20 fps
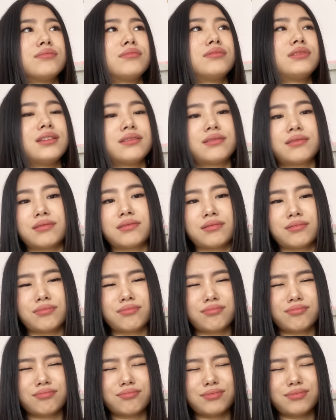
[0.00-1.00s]
this
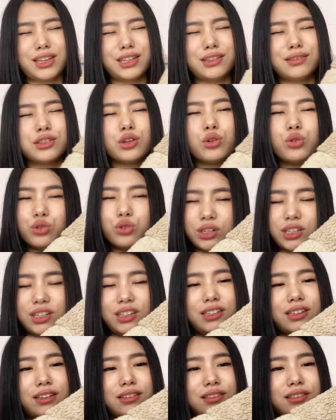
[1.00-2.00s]
it's a hoodie.
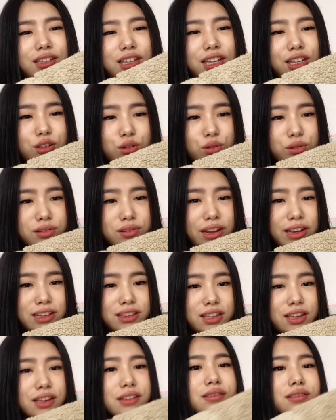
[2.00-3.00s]
Yes, it looks like
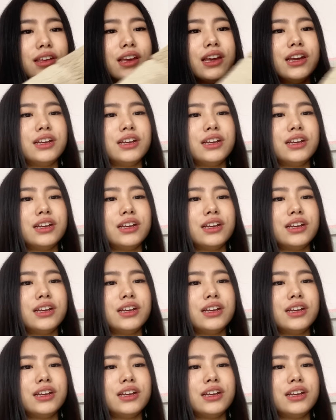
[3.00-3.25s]
this.